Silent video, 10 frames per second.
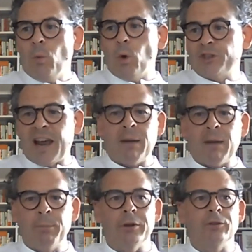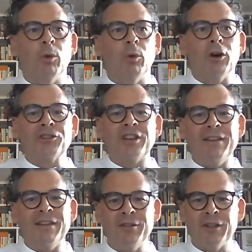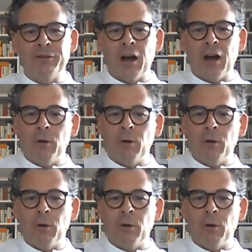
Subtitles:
What had happened was, even though